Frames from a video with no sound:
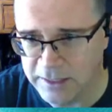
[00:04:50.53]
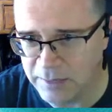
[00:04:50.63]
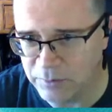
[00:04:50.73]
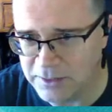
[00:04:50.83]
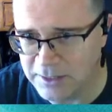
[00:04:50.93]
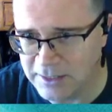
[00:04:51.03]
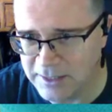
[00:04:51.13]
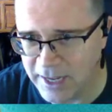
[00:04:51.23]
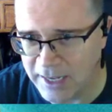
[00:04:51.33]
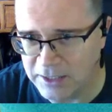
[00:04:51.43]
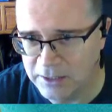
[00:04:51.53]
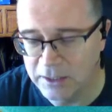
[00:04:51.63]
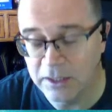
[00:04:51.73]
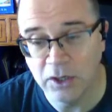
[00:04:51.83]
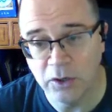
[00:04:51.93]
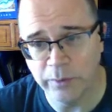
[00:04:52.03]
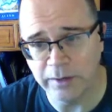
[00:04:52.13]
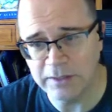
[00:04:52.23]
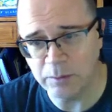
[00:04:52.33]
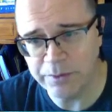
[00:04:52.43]
Now I've got 68. When
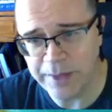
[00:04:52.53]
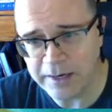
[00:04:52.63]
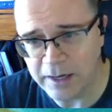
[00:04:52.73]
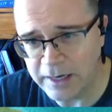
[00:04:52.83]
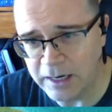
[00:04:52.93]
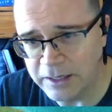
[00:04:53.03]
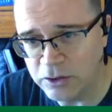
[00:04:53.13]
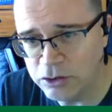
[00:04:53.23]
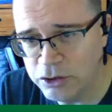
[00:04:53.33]
I've done with that, I click